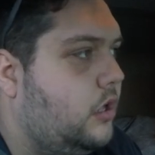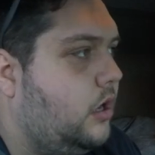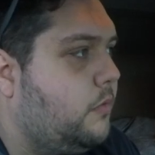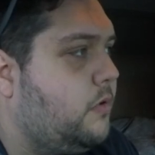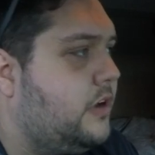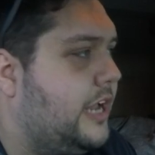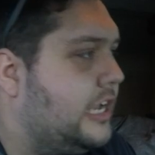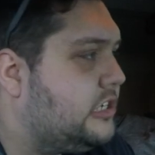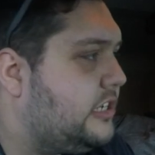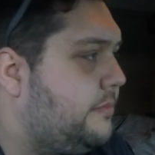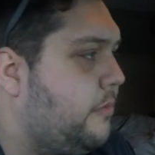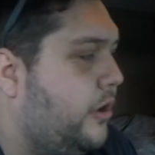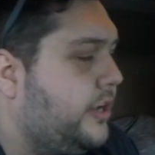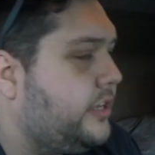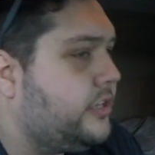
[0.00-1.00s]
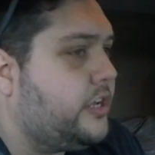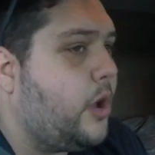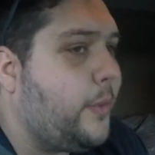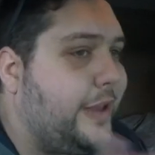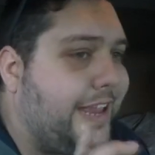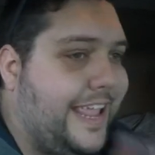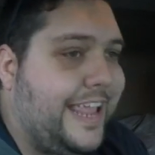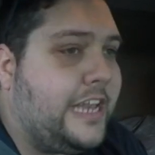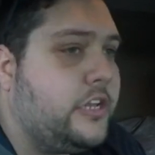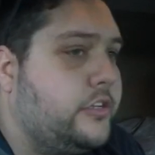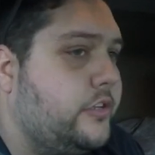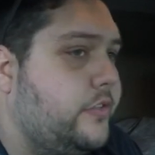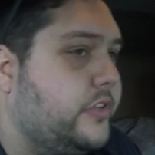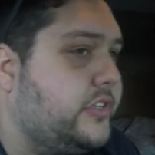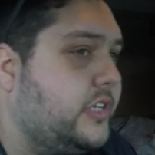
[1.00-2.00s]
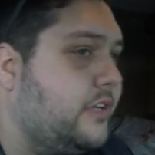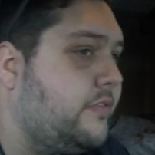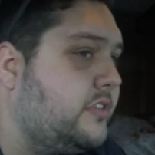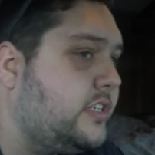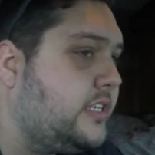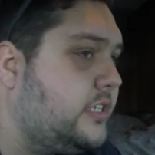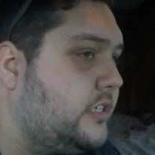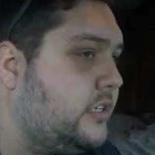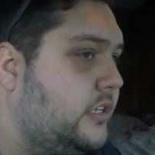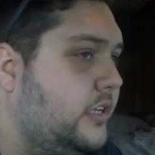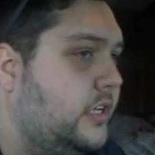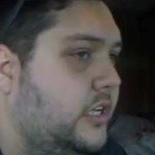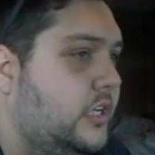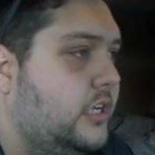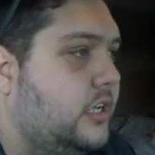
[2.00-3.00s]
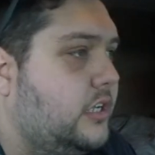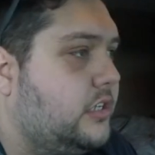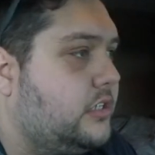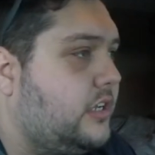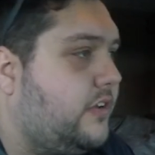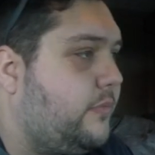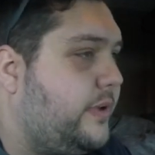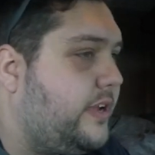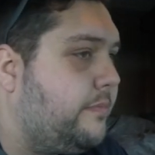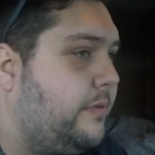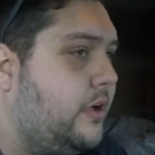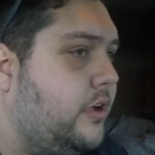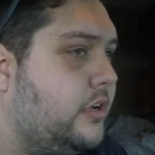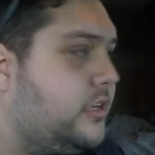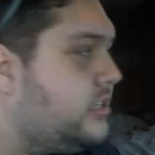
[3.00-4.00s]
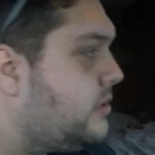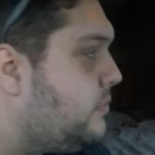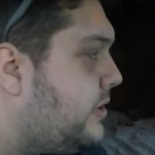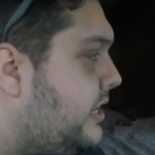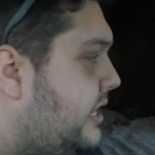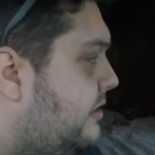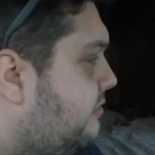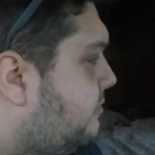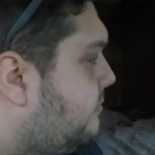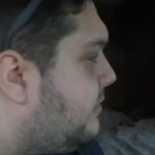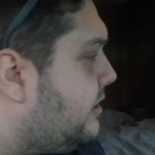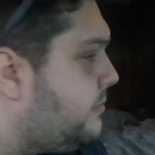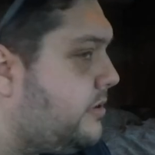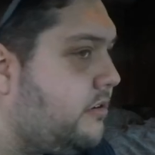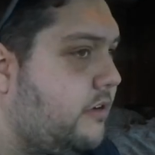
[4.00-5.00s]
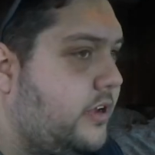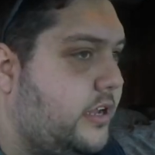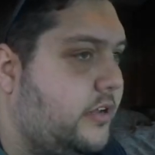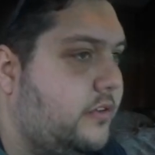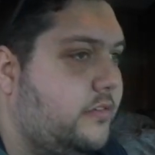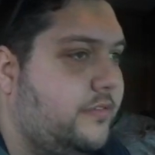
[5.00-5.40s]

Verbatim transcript: wouldn't actually mind going into the services, so if we can park somewhere near them, that'd be great.